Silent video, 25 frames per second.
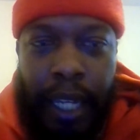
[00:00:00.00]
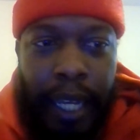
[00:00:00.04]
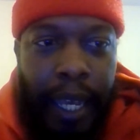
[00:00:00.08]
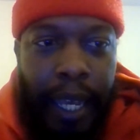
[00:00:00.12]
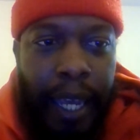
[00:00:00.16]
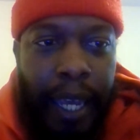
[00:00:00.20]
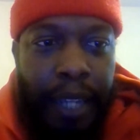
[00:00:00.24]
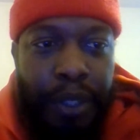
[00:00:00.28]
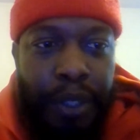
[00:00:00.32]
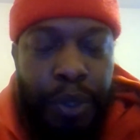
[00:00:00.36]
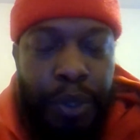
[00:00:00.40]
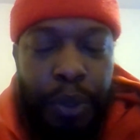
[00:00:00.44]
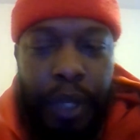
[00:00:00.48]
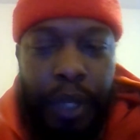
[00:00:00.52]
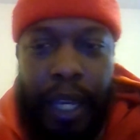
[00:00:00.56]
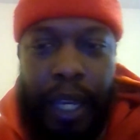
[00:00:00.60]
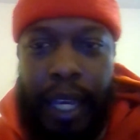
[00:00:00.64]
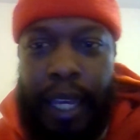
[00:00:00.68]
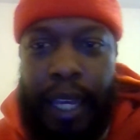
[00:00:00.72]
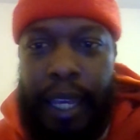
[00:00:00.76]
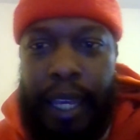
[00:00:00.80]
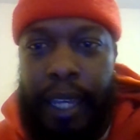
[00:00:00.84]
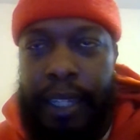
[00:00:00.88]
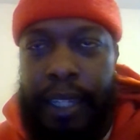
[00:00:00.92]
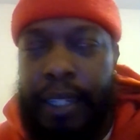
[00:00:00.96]
Andrew
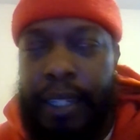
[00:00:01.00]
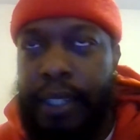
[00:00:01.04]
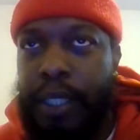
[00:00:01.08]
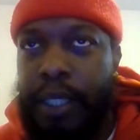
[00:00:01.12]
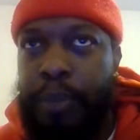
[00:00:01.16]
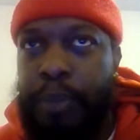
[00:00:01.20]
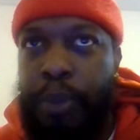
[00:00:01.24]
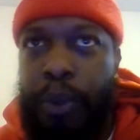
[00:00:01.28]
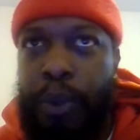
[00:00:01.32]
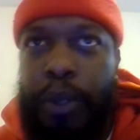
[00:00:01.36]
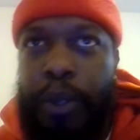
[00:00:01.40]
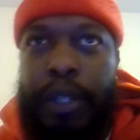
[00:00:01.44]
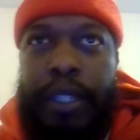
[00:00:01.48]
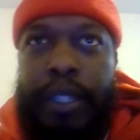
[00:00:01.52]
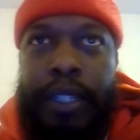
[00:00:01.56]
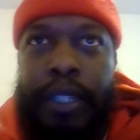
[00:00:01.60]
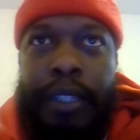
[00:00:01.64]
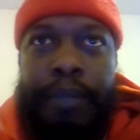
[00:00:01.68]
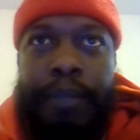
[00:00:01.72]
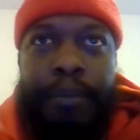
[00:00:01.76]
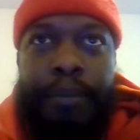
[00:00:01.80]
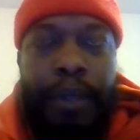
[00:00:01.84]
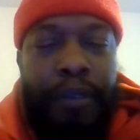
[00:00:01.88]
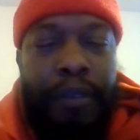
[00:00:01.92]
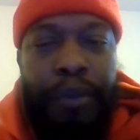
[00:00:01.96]
Yang, Dennis
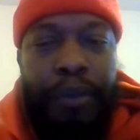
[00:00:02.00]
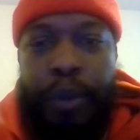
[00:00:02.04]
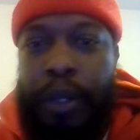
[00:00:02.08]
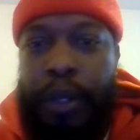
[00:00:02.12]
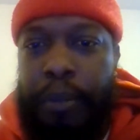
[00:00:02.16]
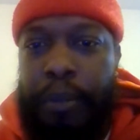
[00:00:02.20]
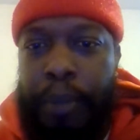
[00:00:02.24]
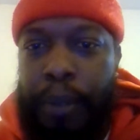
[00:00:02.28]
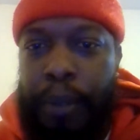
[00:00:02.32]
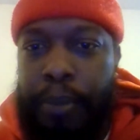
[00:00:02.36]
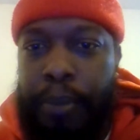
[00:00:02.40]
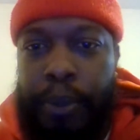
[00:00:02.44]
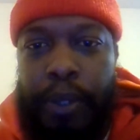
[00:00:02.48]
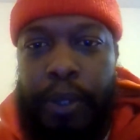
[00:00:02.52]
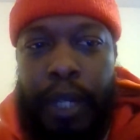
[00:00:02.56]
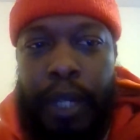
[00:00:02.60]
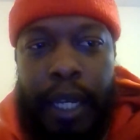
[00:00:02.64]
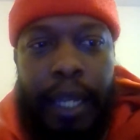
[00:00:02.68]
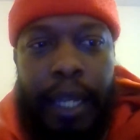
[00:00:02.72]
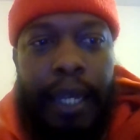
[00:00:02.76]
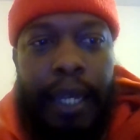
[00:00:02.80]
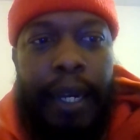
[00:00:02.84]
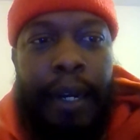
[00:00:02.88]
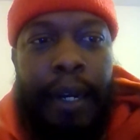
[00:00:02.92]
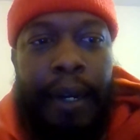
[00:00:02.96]
Porter, a few other people,
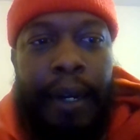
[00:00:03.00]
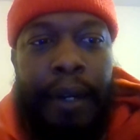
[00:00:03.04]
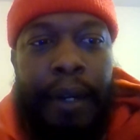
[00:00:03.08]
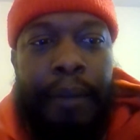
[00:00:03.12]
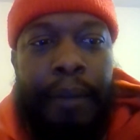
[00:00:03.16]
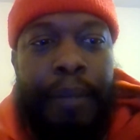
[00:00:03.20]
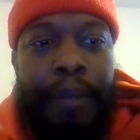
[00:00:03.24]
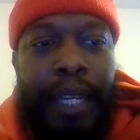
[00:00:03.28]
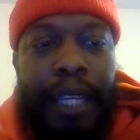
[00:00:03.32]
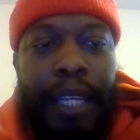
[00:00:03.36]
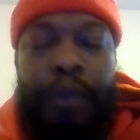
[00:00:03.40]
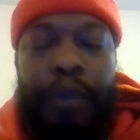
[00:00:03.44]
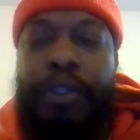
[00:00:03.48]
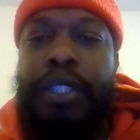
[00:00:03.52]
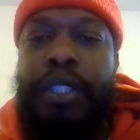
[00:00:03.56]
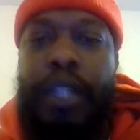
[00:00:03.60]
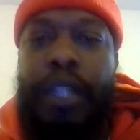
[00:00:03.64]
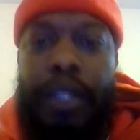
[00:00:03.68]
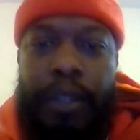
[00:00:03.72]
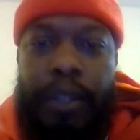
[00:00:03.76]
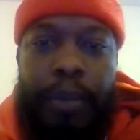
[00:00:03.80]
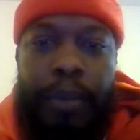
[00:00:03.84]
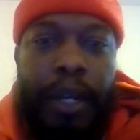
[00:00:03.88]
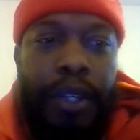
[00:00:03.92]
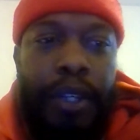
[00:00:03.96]
and he was
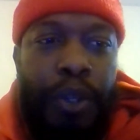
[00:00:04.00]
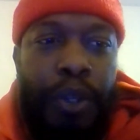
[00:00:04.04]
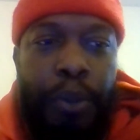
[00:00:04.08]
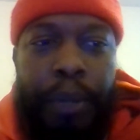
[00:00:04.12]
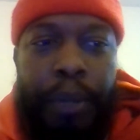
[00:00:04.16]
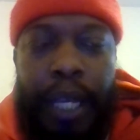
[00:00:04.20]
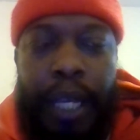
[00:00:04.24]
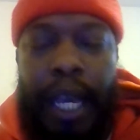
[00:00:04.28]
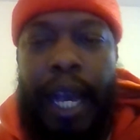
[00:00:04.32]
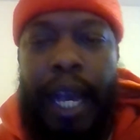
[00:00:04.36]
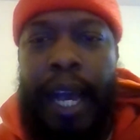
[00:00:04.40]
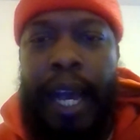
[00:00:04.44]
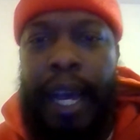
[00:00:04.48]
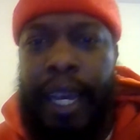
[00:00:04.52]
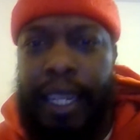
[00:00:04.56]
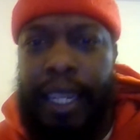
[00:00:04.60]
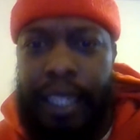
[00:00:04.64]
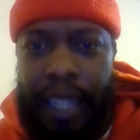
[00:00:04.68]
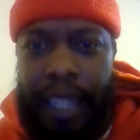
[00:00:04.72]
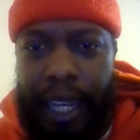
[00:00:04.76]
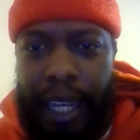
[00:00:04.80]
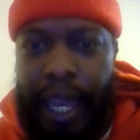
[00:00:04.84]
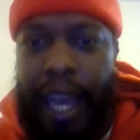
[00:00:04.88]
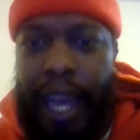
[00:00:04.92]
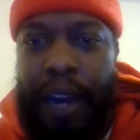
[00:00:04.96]
talking about UBI and
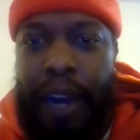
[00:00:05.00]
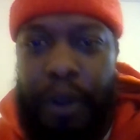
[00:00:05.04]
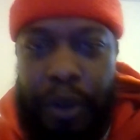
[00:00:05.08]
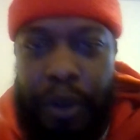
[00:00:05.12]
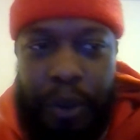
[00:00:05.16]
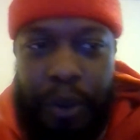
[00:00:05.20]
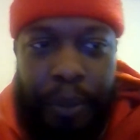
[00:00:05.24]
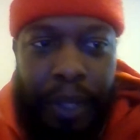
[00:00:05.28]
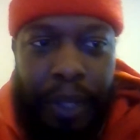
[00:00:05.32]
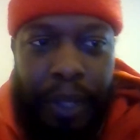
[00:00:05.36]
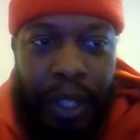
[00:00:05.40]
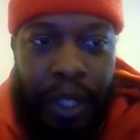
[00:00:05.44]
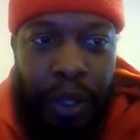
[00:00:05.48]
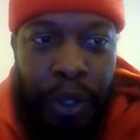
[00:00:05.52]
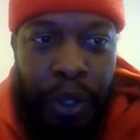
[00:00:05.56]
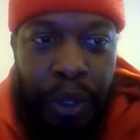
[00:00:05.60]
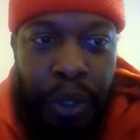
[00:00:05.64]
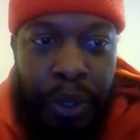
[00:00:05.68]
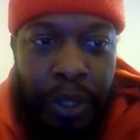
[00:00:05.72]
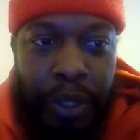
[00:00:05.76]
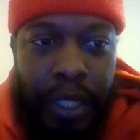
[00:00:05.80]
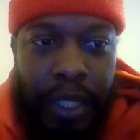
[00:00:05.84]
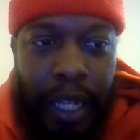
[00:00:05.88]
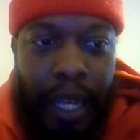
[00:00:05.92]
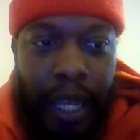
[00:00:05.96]
like how it will be
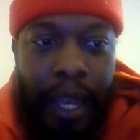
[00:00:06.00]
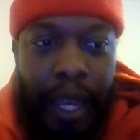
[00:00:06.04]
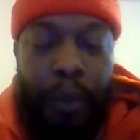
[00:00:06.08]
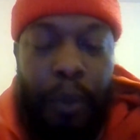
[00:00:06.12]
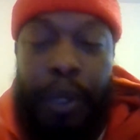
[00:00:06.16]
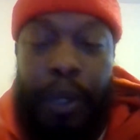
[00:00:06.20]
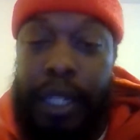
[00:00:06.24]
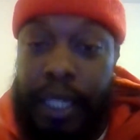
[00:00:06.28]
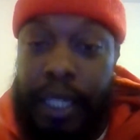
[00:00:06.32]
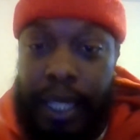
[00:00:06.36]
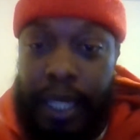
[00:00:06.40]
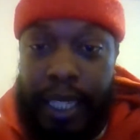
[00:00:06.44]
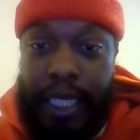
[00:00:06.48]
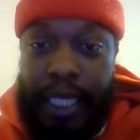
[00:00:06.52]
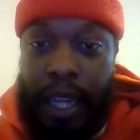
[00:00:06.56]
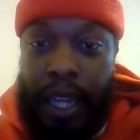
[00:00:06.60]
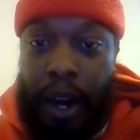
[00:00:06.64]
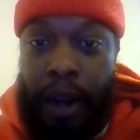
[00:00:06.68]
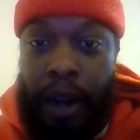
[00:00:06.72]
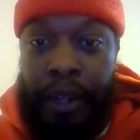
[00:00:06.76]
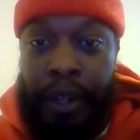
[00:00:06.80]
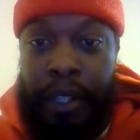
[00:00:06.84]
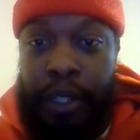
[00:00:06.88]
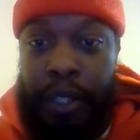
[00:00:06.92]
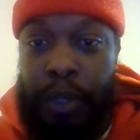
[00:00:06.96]
used. And one of the things I
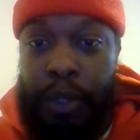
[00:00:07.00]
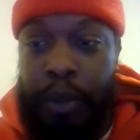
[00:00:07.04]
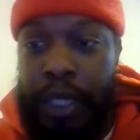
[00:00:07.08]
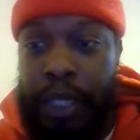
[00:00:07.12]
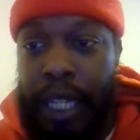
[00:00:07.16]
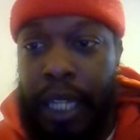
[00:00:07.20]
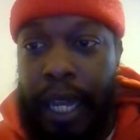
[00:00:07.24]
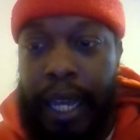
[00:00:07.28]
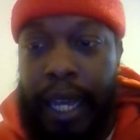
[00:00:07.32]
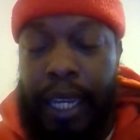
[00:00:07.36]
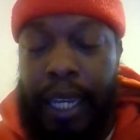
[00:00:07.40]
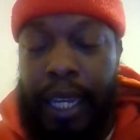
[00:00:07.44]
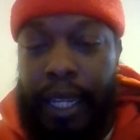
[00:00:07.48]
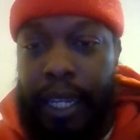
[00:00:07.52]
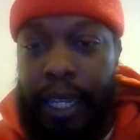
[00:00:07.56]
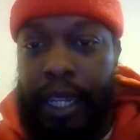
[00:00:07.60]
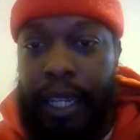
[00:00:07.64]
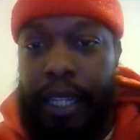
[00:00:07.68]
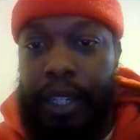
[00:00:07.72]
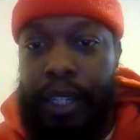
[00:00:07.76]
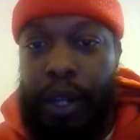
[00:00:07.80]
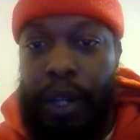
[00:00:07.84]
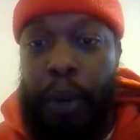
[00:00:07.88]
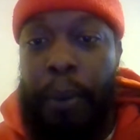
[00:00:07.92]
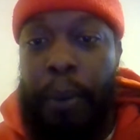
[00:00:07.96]
argued was like,
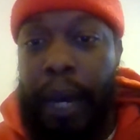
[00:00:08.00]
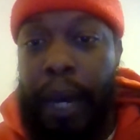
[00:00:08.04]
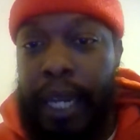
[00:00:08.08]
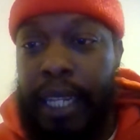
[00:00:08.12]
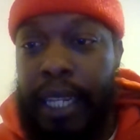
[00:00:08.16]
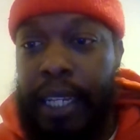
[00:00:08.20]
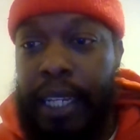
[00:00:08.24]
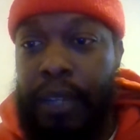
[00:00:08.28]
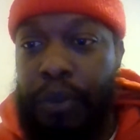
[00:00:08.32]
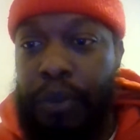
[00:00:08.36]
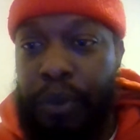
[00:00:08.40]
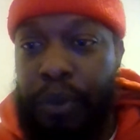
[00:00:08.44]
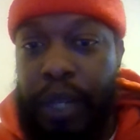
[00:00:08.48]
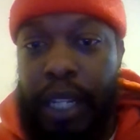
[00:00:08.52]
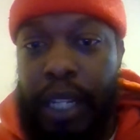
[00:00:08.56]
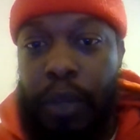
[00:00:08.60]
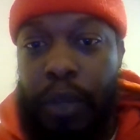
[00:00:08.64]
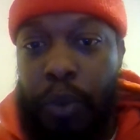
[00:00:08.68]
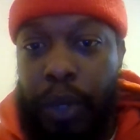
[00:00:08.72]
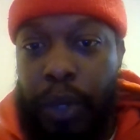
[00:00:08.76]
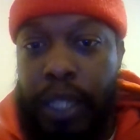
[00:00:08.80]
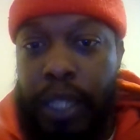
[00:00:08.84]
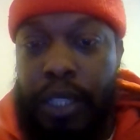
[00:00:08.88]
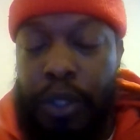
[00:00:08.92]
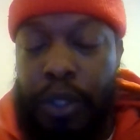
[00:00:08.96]
nobody really
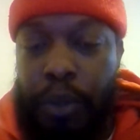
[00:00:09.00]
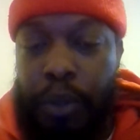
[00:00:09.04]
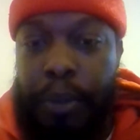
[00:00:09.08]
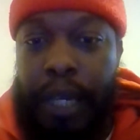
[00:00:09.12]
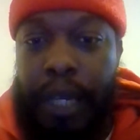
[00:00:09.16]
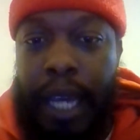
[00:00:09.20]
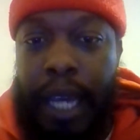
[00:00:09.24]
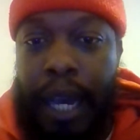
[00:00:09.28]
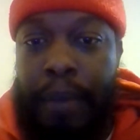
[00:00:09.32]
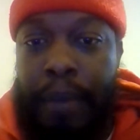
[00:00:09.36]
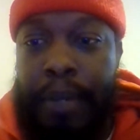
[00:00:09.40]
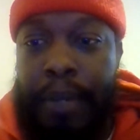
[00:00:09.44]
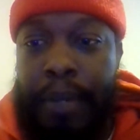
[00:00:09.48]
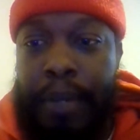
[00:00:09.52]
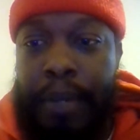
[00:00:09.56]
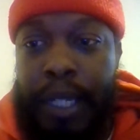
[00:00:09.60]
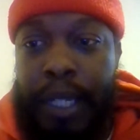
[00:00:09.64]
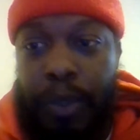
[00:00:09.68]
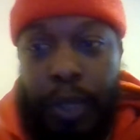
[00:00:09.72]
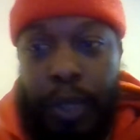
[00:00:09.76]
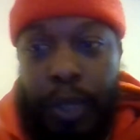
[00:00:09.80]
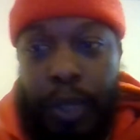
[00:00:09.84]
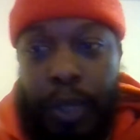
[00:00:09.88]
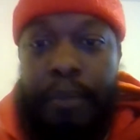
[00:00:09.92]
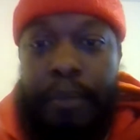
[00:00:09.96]
wants UBI because what
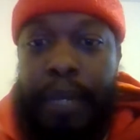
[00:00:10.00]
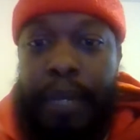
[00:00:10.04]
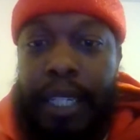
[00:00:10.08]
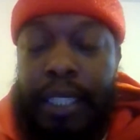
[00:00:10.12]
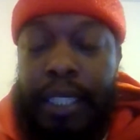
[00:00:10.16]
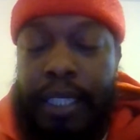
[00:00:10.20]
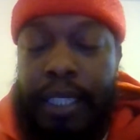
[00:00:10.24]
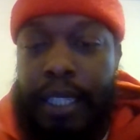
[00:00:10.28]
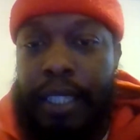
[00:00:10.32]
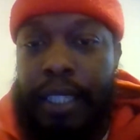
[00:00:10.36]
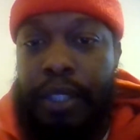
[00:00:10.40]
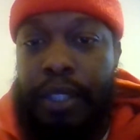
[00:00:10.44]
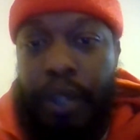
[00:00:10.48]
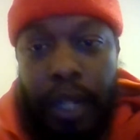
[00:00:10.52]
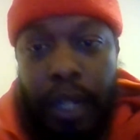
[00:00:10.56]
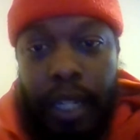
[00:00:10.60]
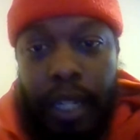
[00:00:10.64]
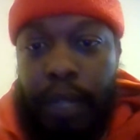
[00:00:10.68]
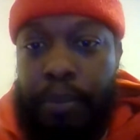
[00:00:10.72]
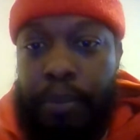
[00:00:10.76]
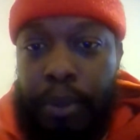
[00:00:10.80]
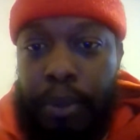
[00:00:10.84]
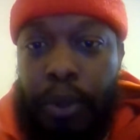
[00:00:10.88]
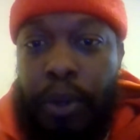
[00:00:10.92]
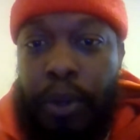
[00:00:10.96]
that means is you're
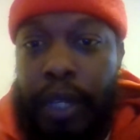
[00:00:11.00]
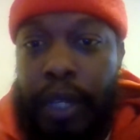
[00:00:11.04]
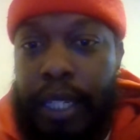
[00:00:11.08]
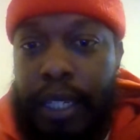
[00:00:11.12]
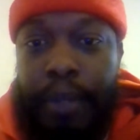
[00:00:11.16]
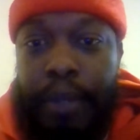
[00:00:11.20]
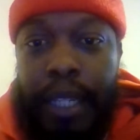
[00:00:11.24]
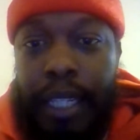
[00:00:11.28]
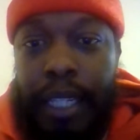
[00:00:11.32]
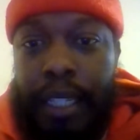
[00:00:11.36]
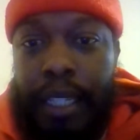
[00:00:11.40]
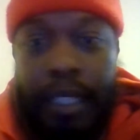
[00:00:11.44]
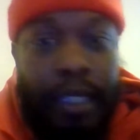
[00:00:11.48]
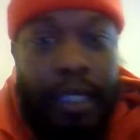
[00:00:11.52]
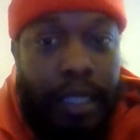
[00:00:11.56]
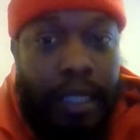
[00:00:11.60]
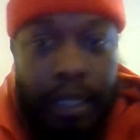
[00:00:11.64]
unemployed. I mean,